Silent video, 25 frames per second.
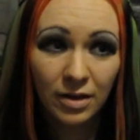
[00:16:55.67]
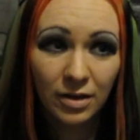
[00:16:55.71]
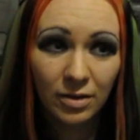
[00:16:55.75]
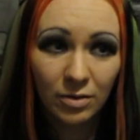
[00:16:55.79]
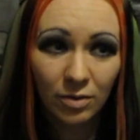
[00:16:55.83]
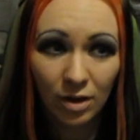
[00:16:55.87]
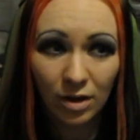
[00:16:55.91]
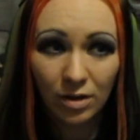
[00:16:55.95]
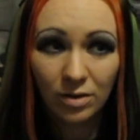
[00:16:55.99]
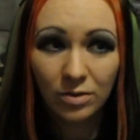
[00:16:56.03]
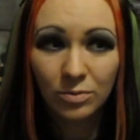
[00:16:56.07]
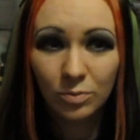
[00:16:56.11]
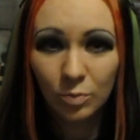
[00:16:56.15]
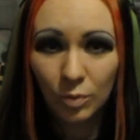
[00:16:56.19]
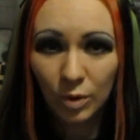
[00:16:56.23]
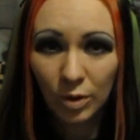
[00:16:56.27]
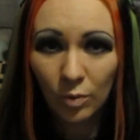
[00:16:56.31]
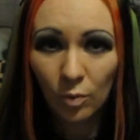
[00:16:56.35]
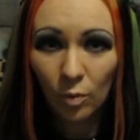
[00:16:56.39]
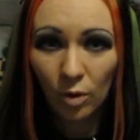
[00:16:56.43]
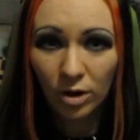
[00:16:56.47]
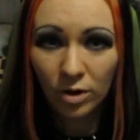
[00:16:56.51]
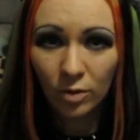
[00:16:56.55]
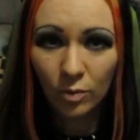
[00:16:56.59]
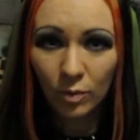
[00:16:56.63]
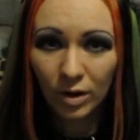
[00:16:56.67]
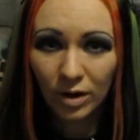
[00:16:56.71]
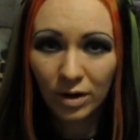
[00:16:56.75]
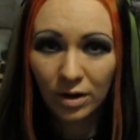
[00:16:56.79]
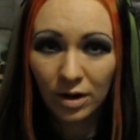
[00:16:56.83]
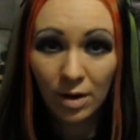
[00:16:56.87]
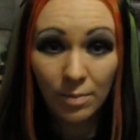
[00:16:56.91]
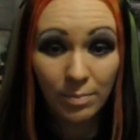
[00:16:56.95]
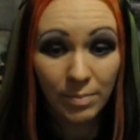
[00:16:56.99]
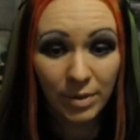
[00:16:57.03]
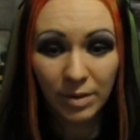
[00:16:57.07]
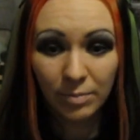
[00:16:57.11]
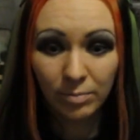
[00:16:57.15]
Well, we want to wear
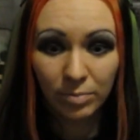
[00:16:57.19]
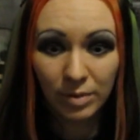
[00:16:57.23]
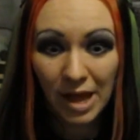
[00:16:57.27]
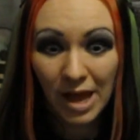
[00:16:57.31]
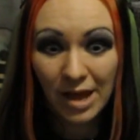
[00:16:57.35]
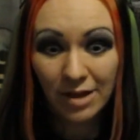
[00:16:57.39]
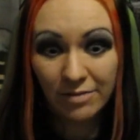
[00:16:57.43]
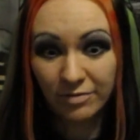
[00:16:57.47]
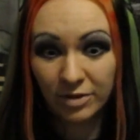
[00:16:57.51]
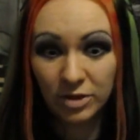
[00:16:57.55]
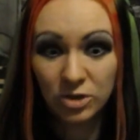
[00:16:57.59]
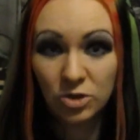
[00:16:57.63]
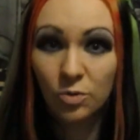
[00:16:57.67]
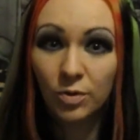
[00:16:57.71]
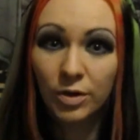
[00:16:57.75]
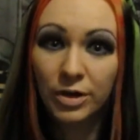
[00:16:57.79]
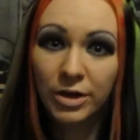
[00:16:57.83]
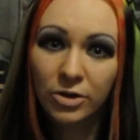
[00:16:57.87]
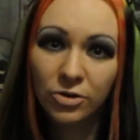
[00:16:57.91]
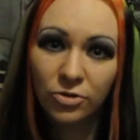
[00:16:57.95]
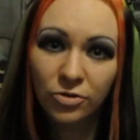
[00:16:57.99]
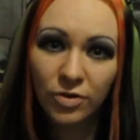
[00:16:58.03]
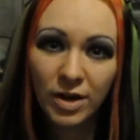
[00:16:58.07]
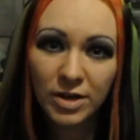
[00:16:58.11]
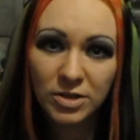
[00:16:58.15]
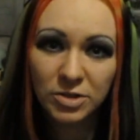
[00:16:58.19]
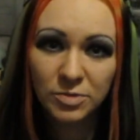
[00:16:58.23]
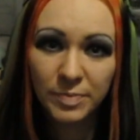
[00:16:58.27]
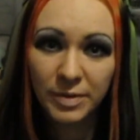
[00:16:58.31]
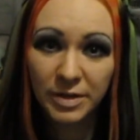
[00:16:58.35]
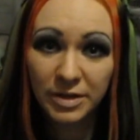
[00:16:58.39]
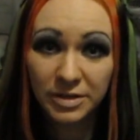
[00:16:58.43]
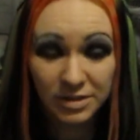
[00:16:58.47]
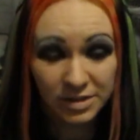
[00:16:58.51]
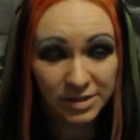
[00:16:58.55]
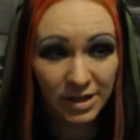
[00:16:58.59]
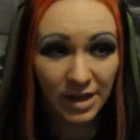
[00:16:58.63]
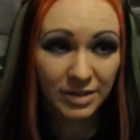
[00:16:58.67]
a big black Victorian dress
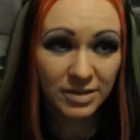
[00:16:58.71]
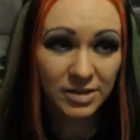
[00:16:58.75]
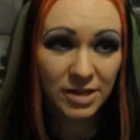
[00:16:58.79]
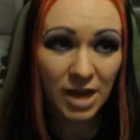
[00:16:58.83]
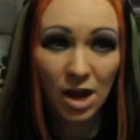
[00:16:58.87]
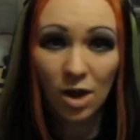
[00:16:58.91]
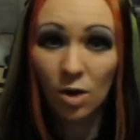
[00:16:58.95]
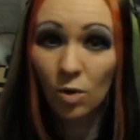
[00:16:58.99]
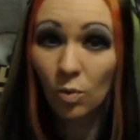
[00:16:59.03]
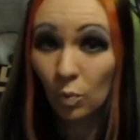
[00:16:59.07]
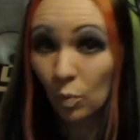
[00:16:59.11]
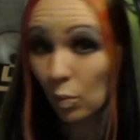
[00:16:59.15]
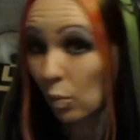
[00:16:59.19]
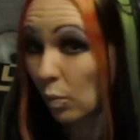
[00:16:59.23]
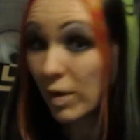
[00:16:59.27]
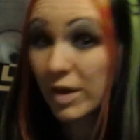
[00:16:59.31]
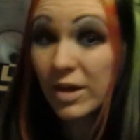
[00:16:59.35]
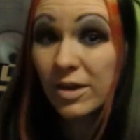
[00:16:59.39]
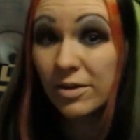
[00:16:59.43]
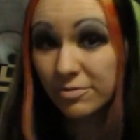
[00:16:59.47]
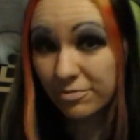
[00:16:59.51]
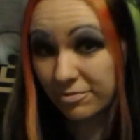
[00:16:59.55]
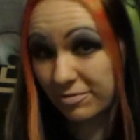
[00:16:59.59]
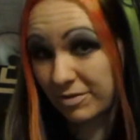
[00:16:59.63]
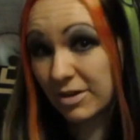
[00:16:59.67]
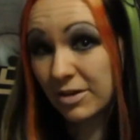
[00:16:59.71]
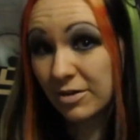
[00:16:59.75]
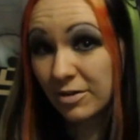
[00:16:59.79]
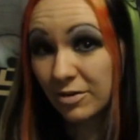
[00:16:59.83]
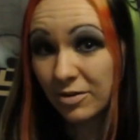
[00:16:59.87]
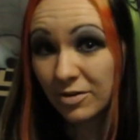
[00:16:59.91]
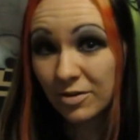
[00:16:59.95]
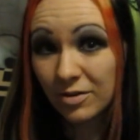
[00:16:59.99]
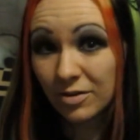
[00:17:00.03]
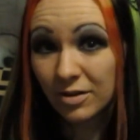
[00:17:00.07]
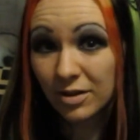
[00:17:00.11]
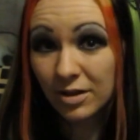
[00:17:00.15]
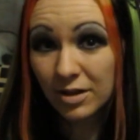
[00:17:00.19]
because that's how we
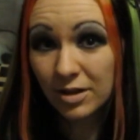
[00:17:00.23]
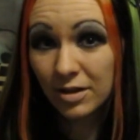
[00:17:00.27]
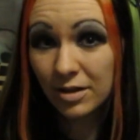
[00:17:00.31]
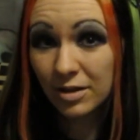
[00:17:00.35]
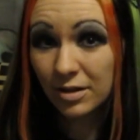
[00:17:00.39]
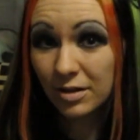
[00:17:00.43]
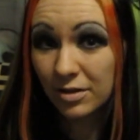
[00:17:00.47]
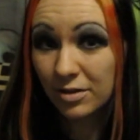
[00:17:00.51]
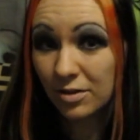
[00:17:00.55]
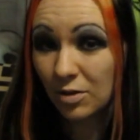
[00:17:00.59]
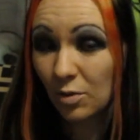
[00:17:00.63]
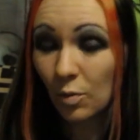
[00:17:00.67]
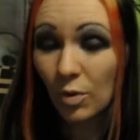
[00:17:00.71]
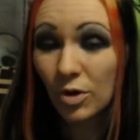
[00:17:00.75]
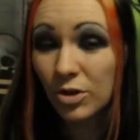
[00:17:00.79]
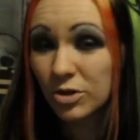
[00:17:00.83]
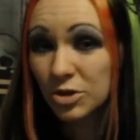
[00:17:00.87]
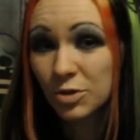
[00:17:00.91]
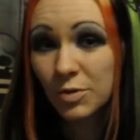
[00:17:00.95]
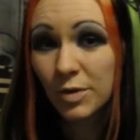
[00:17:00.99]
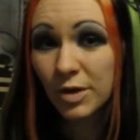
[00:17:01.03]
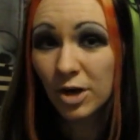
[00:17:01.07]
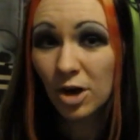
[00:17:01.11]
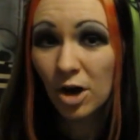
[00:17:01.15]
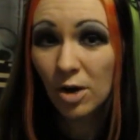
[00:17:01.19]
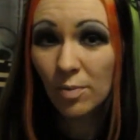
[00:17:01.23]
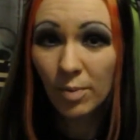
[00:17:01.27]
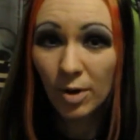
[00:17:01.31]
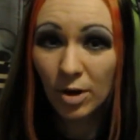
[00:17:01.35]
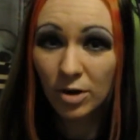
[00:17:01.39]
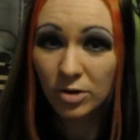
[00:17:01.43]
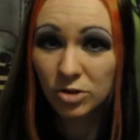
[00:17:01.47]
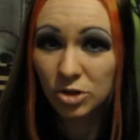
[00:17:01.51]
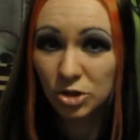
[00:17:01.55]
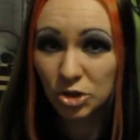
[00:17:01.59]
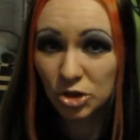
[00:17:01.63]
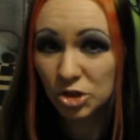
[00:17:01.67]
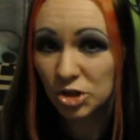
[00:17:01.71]
feel that we're doing our
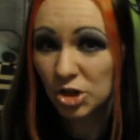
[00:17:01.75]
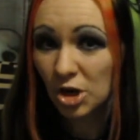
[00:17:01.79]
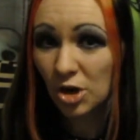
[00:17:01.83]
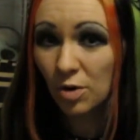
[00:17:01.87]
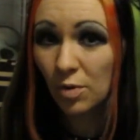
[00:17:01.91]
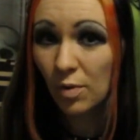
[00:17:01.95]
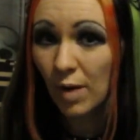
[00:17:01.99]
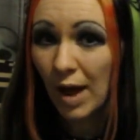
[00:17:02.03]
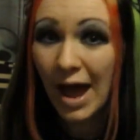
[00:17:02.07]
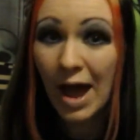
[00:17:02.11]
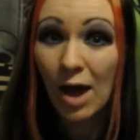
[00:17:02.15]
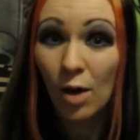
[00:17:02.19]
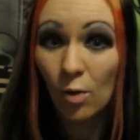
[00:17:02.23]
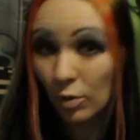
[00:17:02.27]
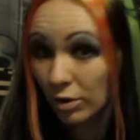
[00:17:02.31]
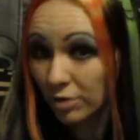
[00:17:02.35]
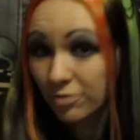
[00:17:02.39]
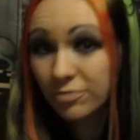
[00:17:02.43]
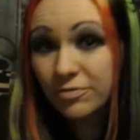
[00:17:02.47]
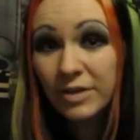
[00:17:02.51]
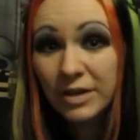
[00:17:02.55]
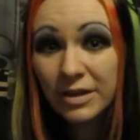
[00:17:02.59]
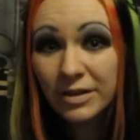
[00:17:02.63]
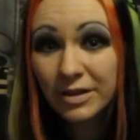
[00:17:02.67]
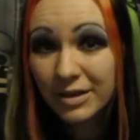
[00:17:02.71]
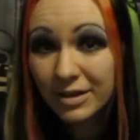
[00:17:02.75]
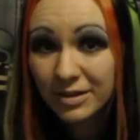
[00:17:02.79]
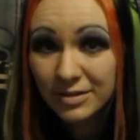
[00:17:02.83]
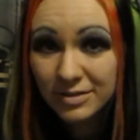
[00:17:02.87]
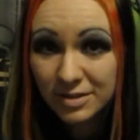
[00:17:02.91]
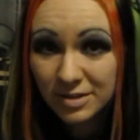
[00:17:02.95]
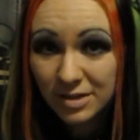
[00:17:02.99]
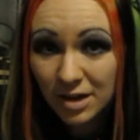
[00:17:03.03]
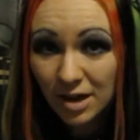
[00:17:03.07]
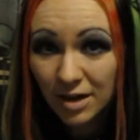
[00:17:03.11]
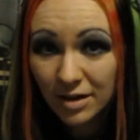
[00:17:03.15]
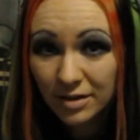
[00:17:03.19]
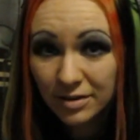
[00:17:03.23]
part to show how we're feeling
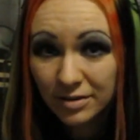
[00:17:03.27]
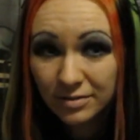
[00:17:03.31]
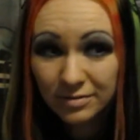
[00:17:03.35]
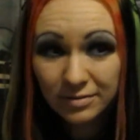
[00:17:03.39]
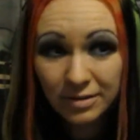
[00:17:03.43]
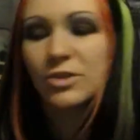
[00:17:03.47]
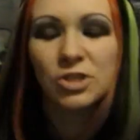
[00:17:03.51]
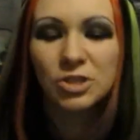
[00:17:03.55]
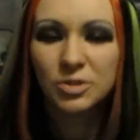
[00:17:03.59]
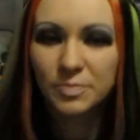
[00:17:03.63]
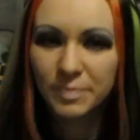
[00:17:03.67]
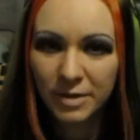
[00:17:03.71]
inside. Just